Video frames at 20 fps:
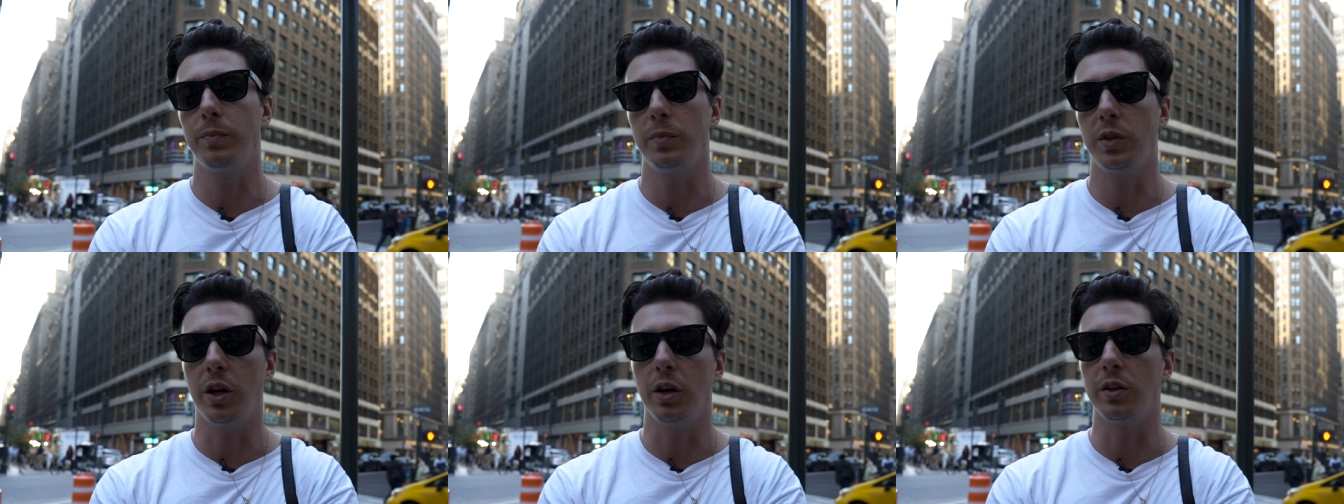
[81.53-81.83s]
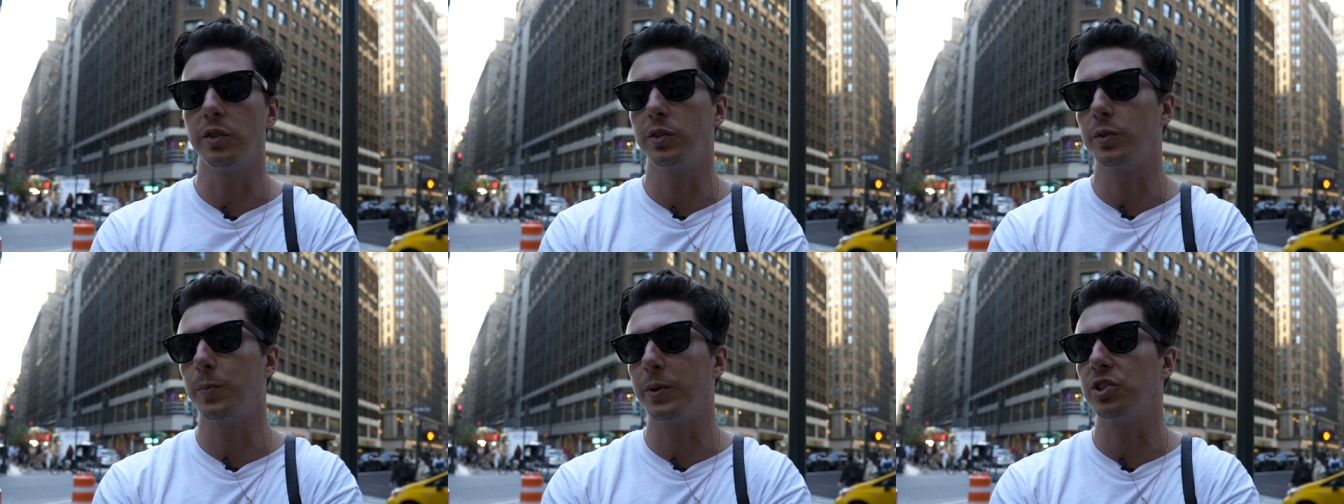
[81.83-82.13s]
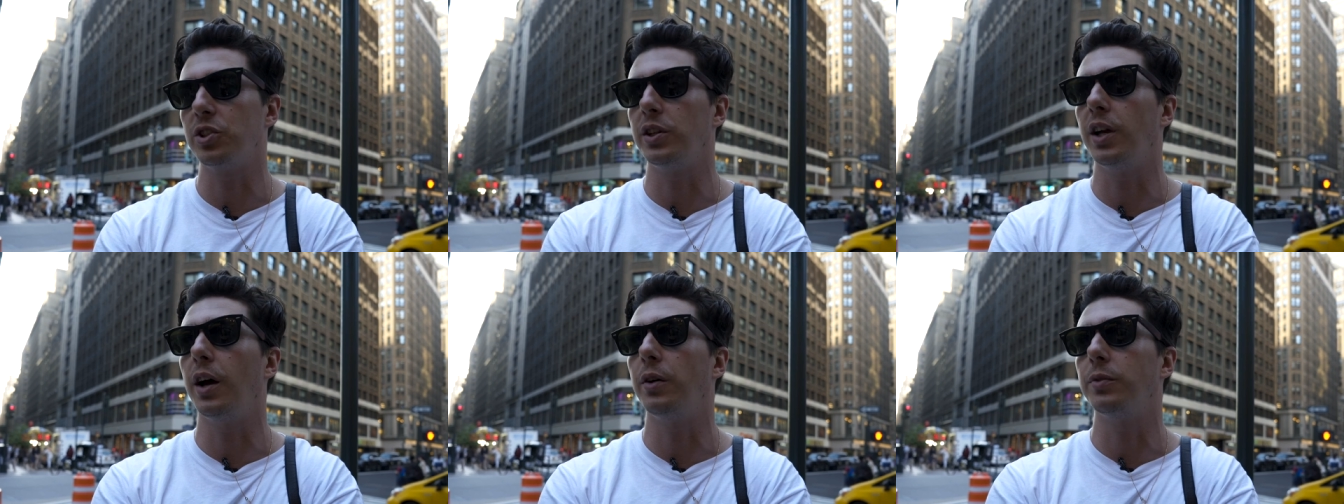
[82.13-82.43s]
you know,
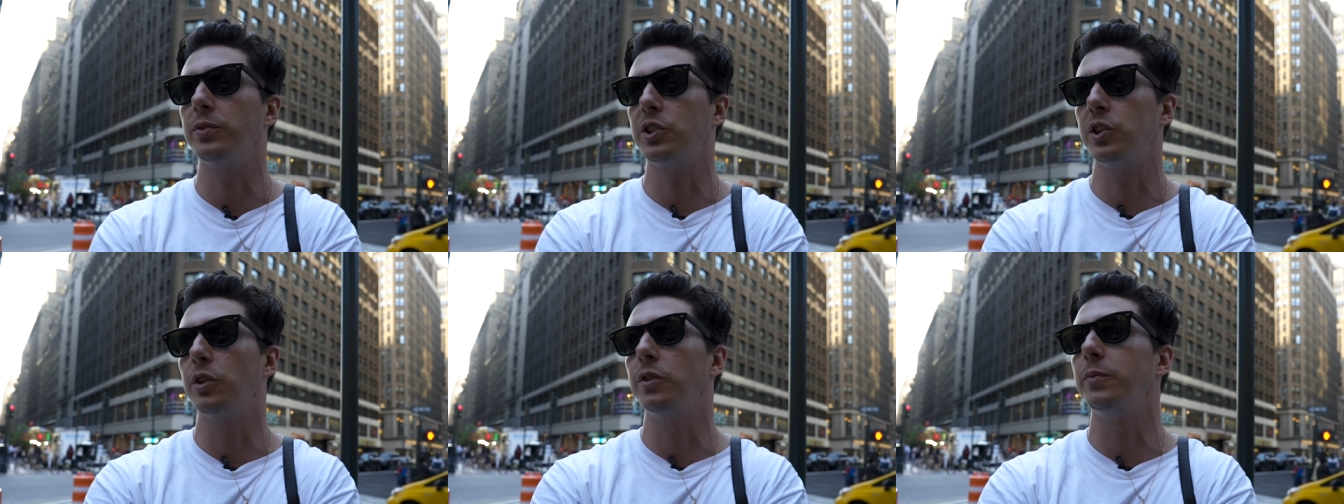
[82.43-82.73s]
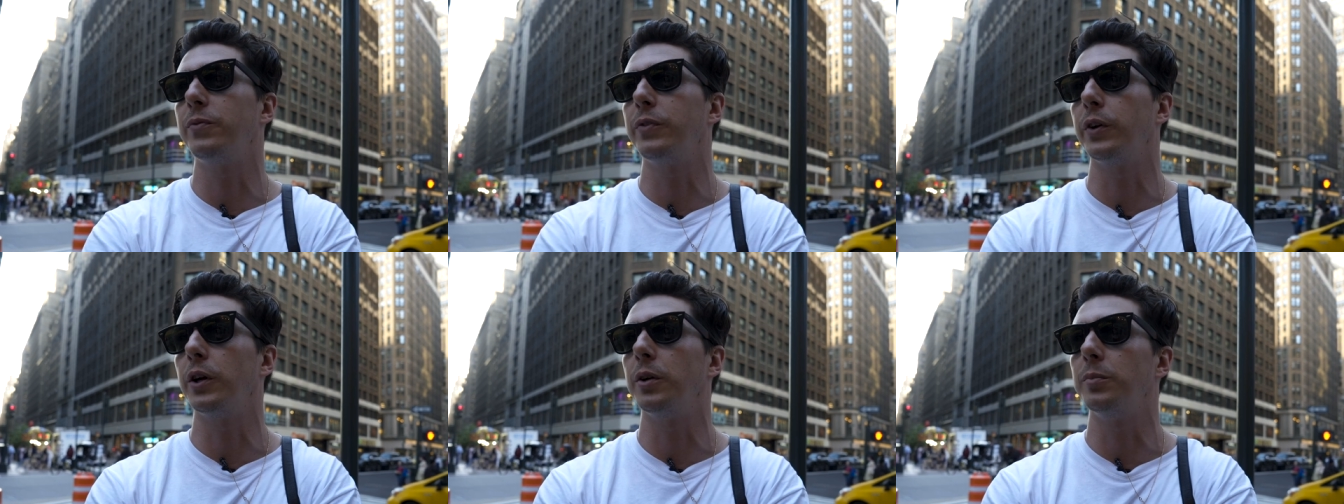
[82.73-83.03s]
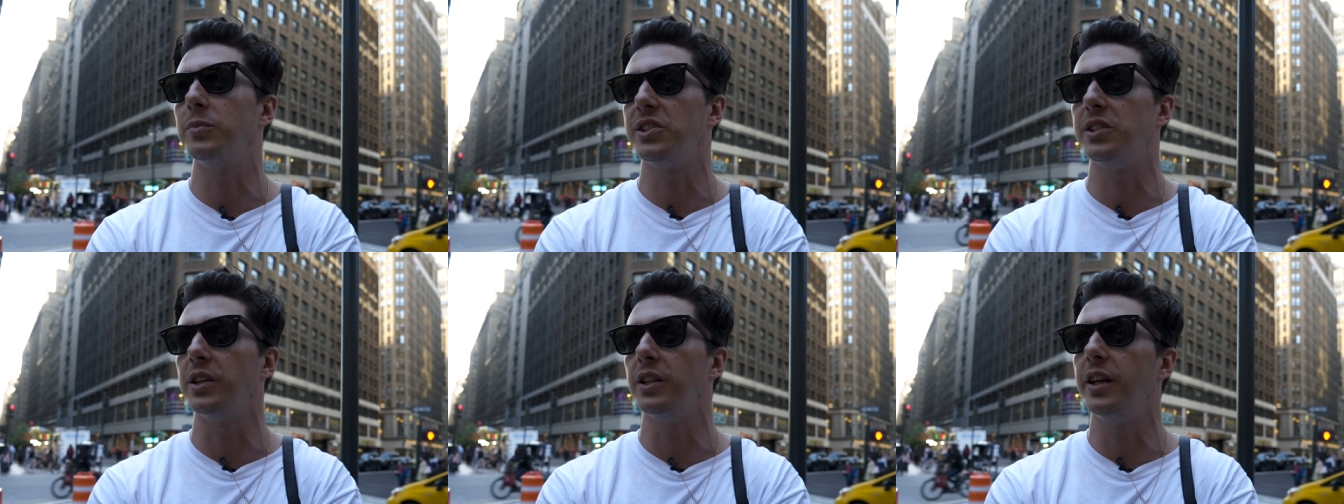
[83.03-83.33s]
especially how certain
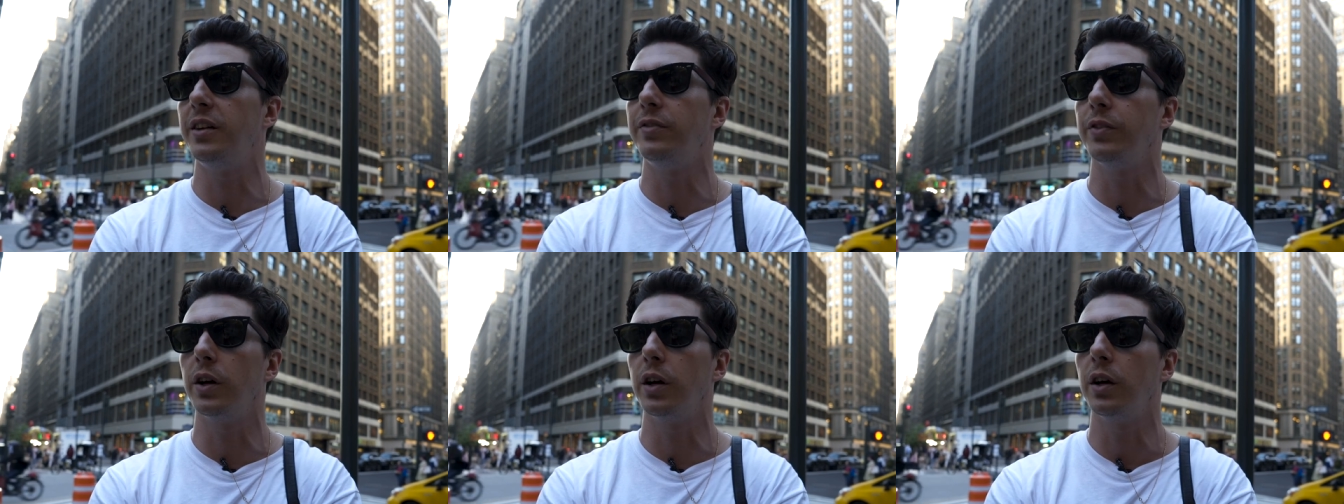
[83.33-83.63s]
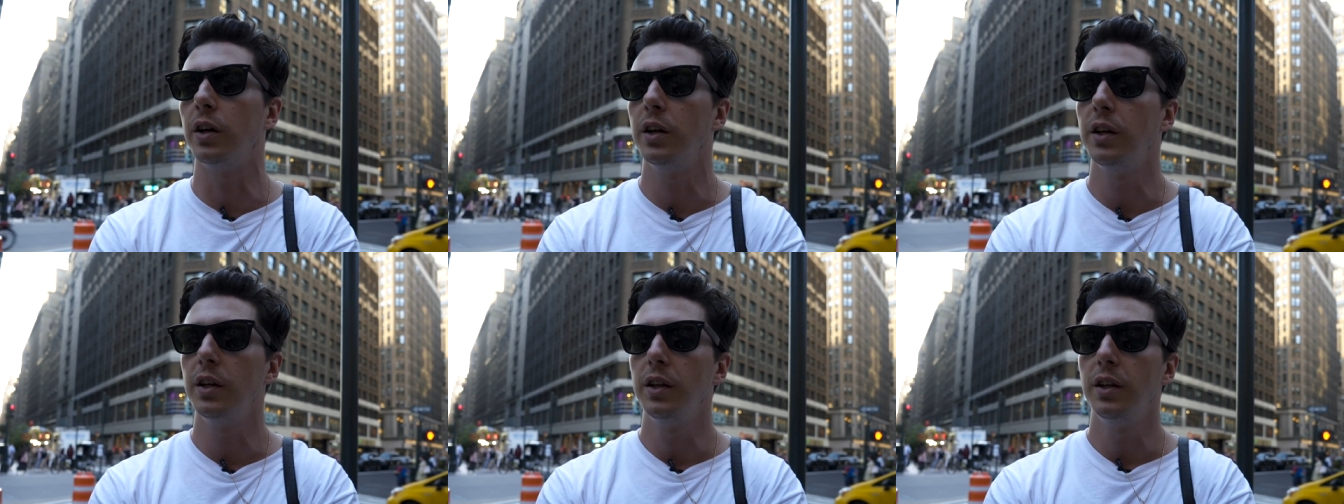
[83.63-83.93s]
films deliver,